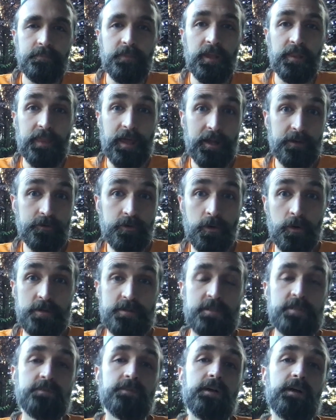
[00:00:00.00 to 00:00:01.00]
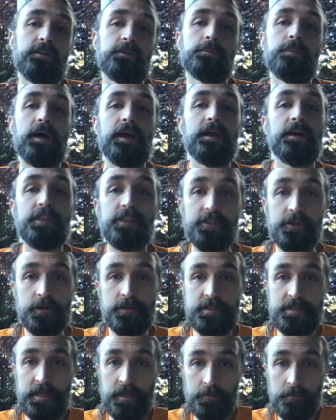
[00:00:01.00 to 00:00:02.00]
That, of course, is followed by
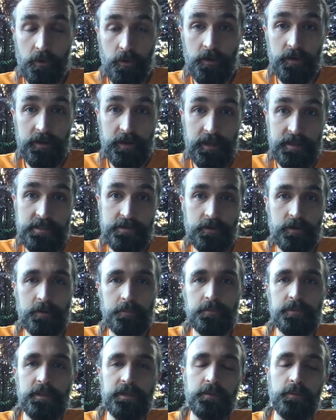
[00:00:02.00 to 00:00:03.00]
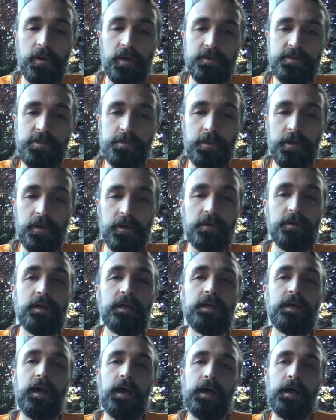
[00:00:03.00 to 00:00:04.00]
13 more days of a complete wave spell,
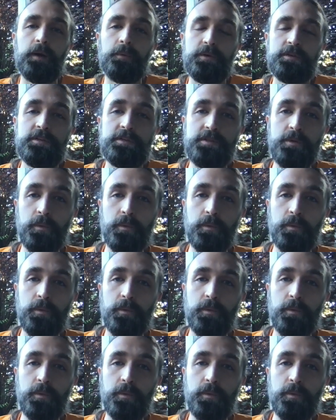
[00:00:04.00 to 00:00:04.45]
which is the